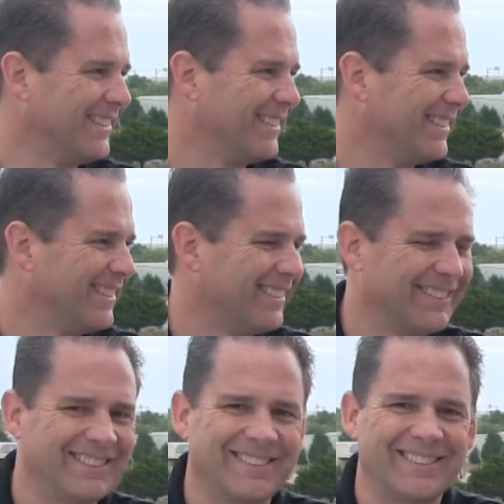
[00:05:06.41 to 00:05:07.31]

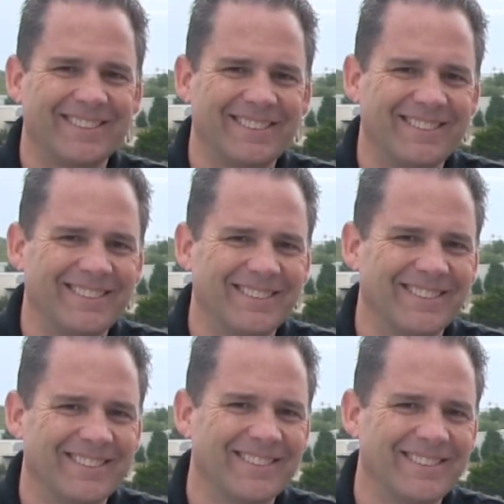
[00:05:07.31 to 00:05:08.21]

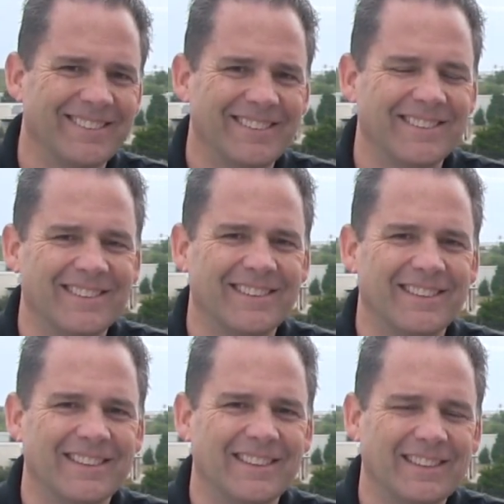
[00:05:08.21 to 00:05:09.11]

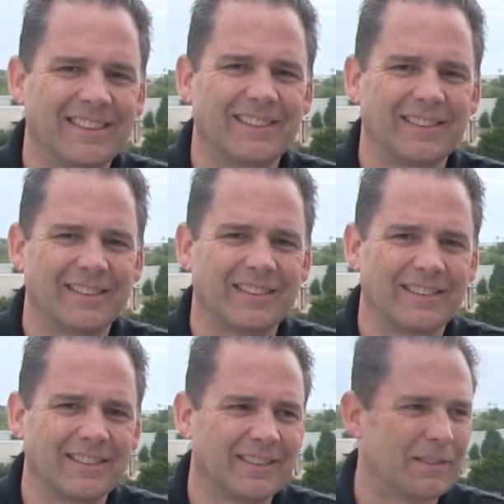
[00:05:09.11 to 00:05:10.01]

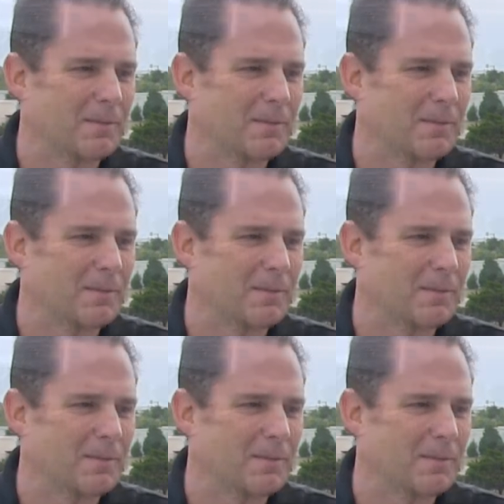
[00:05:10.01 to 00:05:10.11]
This person isn't speaking.